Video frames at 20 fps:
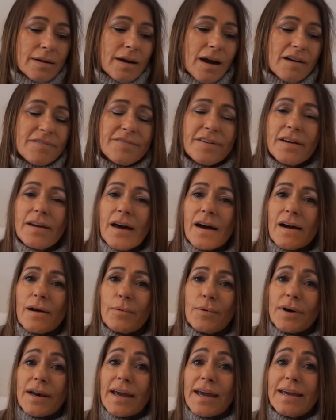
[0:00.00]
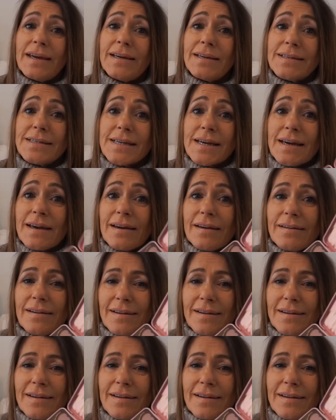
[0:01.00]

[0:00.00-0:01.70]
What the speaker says: I feel like I want to eat it.